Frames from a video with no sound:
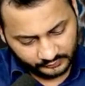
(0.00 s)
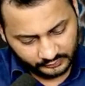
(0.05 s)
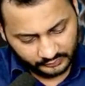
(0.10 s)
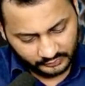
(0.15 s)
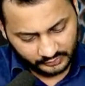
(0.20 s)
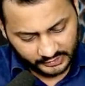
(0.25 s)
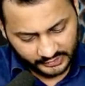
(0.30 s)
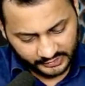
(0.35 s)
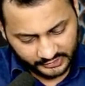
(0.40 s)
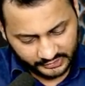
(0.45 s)

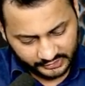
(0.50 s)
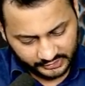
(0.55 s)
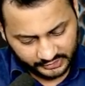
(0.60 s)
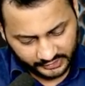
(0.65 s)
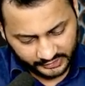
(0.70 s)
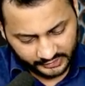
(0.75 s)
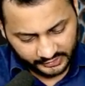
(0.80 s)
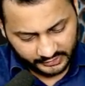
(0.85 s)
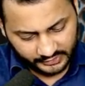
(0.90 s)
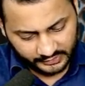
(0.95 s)
Let's
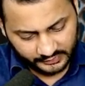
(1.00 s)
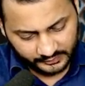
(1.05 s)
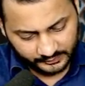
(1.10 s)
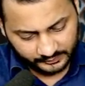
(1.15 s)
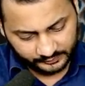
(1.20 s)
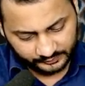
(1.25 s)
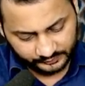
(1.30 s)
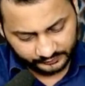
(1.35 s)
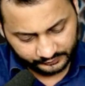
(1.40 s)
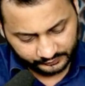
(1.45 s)
check
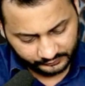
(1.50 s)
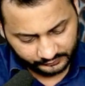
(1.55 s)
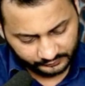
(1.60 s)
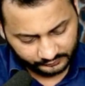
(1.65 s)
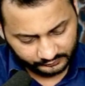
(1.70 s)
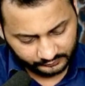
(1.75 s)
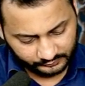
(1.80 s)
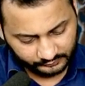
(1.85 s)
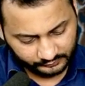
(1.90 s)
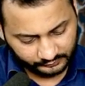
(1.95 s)

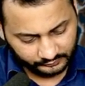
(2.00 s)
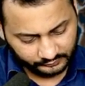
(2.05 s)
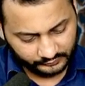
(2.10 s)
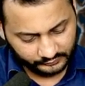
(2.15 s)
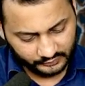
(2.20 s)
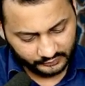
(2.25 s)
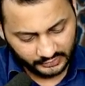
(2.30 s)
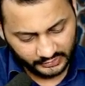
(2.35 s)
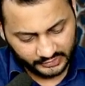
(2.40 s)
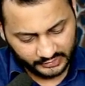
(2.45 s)

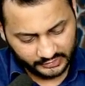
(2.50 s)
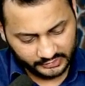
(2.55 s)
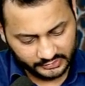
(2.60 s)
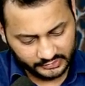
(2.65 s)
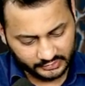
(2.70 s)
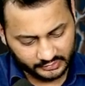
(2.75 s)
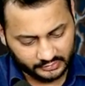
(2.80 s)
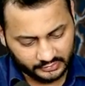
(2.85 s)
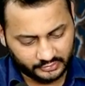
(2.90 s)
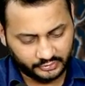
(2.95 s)
the
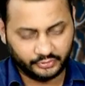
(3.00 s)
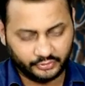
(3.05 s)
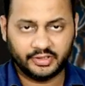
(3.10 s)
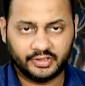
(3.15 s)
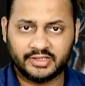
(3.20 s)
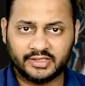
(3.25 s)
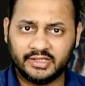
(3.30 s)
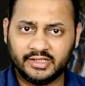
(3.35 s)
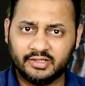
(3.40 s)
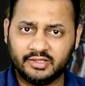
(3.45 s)
answer. Do you
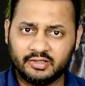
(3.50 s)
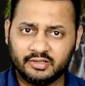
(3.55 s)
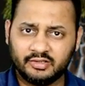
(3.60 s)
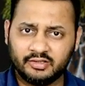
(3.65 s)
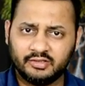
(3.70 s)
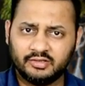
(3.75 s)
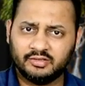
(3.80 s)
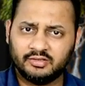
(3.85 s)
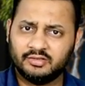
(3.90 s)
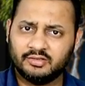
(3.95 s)
get that?
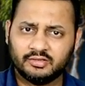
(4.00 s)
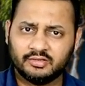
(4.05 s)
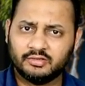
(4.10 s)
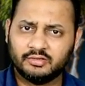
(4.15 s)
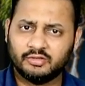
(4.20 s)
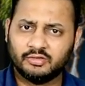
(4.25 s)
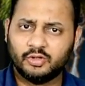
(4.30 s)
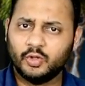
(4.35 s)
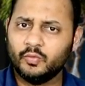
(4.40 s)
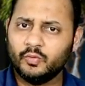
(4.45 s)

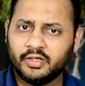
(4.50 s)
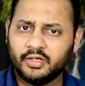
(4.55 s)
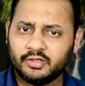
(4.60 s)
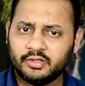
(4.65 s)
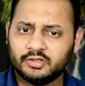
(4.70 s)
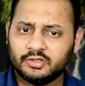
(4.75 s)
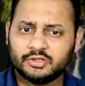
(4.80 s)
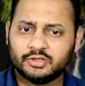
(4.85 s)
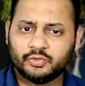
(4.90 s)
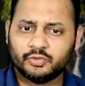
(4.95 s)
Over.
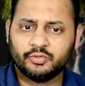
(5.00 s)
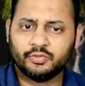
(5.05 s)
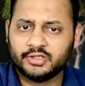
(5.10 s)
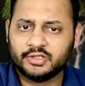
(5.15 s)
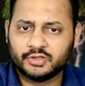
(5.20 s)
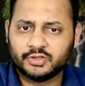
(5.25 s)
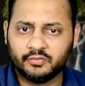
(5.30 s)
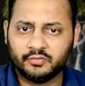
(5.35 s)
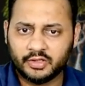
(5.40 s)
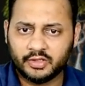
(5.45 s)
The story
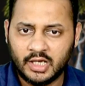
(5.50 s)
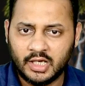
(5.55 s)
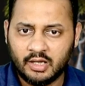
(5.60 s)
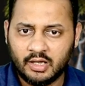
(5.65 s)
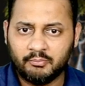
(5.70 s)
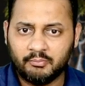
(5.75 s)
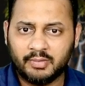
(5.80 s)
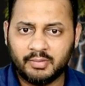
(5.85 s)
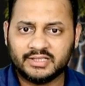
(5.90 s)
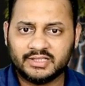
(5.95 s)
is over.
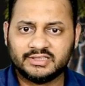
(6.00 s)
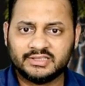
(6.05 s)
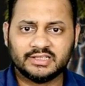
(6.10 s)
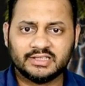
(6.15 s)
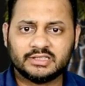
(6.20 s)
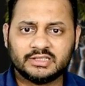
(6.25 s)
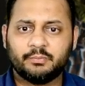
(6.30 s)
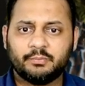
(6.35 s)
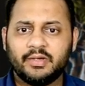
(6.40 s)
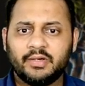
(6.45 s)
By
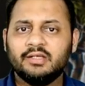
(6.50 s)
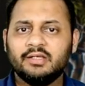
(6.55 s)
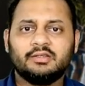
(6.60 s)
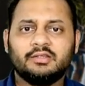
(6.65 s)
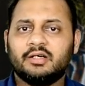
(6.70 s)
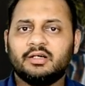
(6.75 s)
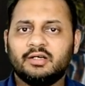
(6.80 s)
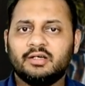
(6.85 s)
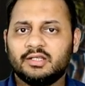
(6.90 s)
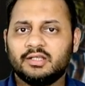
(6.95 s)
just paying
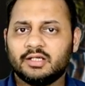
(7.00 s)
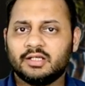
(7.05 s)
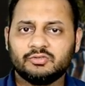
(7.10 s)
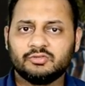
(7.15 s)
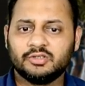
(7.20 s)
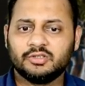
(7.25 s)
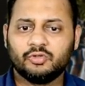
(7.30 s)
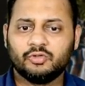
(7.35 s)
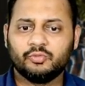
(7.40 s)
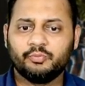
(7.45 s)

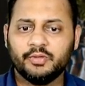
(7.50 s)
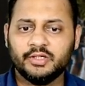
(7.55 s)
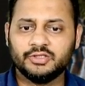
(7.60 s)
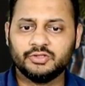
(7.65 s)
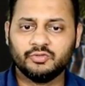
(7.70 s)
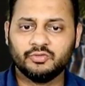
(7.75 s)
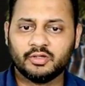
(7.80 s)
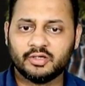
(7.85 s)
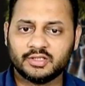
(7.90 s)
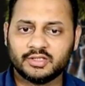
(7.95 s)
30,000
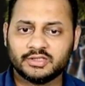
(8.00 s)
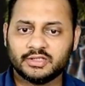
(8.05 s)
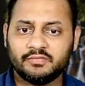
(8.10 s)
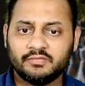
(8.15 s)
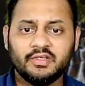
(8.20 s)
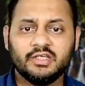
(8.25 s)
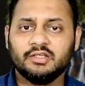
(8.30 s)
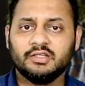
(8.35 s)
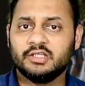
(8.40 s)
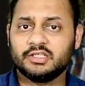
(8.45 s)
rupees, you are
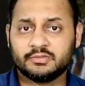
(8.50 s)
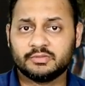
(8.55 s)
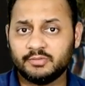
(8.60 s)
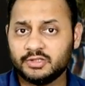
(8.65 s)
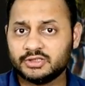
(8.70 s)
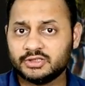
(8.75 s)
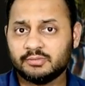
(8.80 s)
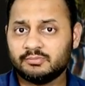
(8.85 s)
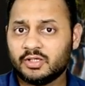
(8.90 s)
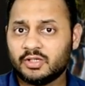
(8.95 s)
receiving this
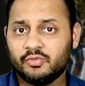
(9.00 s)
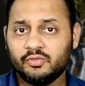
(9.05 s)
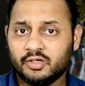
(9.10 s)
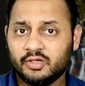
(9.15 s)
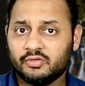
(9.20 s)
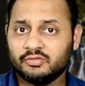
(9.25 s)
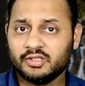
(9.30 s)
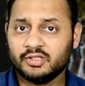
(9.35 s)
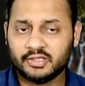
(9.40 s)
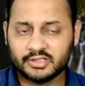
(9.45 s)
much amount on the